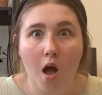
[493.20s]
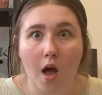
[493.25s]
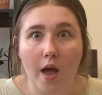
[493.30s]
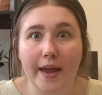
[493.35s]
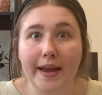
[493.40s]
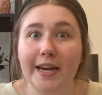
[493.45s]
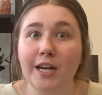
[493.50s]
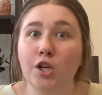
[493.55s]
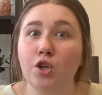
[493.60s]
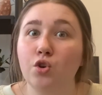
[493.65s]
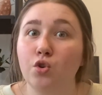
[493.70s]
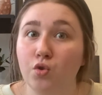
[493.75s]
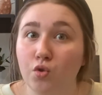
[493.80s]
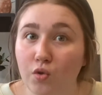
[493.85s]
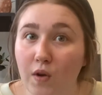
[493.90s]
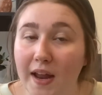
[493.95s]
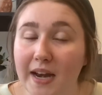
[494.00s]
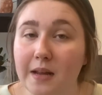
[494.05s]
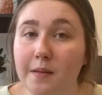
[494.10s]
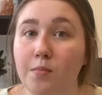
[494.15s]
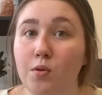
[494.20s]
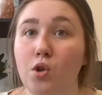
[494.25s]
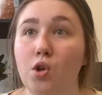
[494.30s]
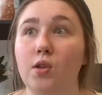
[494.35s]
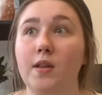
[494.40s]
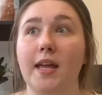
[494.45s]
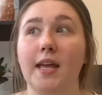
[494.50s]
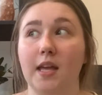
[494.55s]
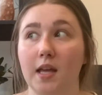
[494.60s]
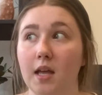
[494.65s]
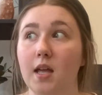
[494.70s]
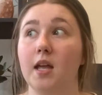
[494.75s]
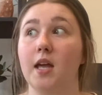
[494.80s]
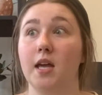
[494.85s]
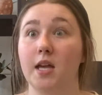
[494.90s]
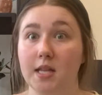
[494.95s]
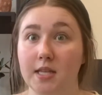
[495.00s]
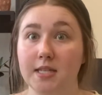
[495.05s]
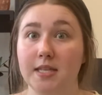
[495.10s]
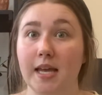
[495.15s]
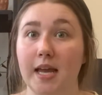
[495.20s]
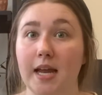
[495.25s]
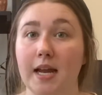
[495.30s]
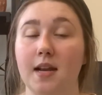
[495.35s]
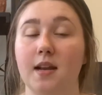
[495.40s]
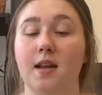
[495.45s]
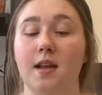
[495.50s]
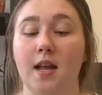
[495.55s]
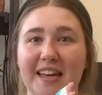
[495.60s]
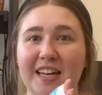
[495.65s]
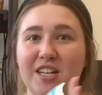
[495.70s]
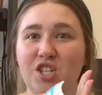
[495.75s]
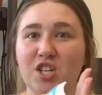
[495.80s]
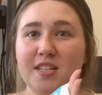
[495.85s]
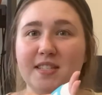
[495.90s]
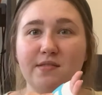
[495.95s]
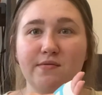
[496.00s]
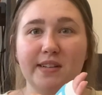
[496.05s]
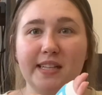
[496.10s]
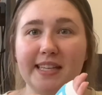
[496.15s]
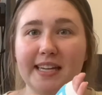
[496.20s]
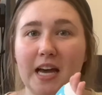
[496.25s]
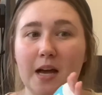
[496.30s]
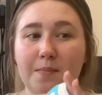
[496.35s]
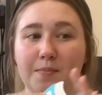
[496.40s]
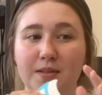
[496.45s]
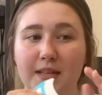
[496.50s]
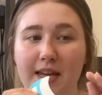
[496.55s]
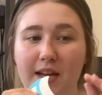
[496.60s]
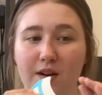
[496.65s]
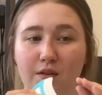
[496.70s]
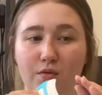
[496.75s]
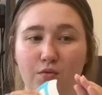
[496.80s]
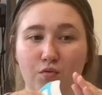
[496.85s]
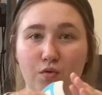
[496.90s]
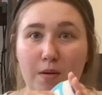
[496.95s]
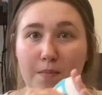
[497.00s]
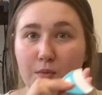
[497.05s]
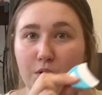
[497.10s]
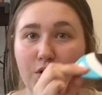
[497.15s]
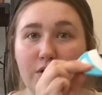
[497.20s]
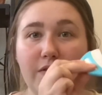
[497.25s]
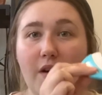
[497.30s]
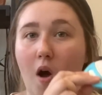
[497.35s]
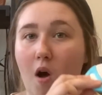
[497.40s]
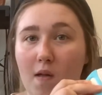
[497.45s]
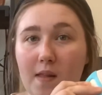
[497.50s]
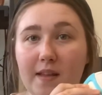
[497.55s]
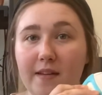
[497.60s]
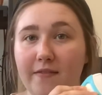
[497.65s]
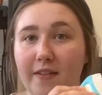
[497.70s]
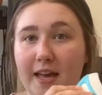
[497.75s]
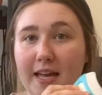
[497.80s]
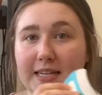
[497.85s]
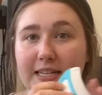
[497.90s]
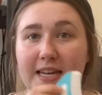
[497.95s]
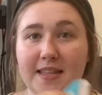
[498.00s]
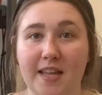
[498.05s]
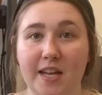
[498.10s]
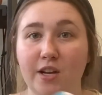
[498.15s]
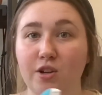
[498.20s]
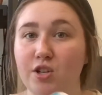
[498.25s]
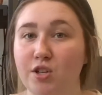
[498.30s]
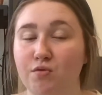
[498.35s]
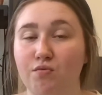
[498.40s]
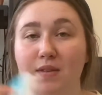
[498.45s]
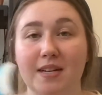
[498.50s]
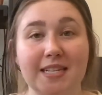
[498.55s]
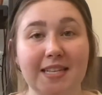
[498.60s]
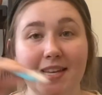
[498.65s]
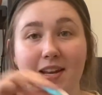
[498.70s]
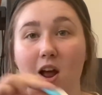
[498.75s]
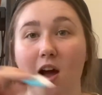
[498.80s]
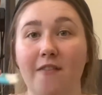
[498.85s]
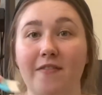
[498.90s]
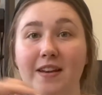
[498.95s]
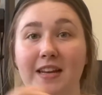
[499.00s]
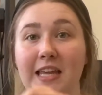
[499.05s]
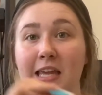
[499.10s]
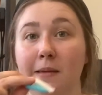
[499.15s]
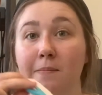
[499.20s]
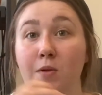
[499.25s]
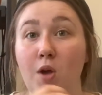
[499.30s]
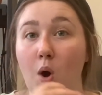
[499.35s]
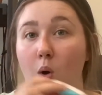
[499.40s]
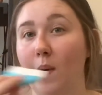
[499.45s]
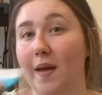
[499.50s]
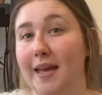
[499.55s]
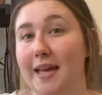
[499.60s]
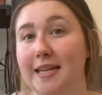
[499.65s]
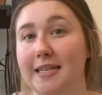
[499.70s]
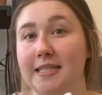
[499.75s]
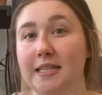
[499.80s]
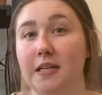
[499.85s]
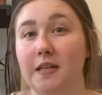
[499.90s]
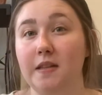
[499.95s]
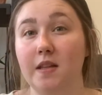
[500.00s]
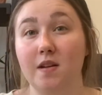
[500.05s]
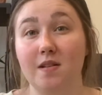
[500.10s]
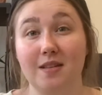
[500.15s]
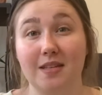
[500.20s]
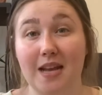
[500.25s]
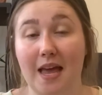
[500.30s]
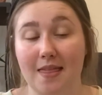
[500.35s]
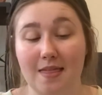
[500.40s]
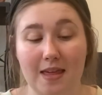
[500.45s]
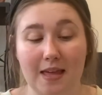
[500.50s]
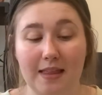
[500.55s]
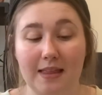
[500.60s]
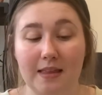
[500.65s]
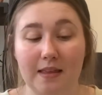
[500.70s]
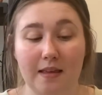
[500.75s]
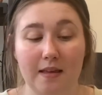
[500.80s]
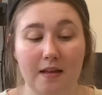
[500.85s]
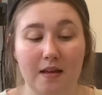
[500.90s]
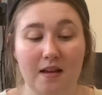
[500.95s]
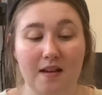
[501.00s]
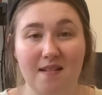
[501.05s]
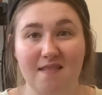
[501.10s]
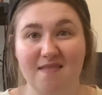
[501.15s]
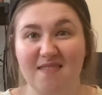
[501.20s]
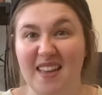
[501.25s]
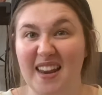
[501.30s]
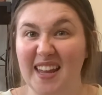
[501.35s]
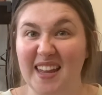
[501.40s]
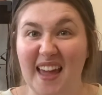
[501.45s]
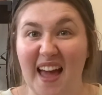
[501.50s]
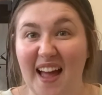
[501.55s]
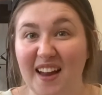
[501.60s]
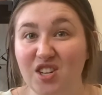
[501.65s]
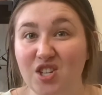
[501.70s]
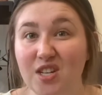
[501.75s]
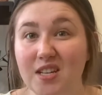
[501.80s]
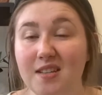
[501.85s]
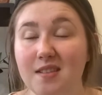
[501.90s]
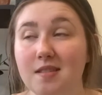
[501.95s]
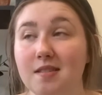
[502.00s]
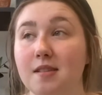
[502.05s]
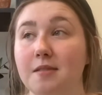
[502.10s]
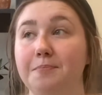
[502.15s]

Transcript: Incredible, like insane. It just really helps like remove all of it, and then you just rinse it off and keep going until there's nothing that it catches.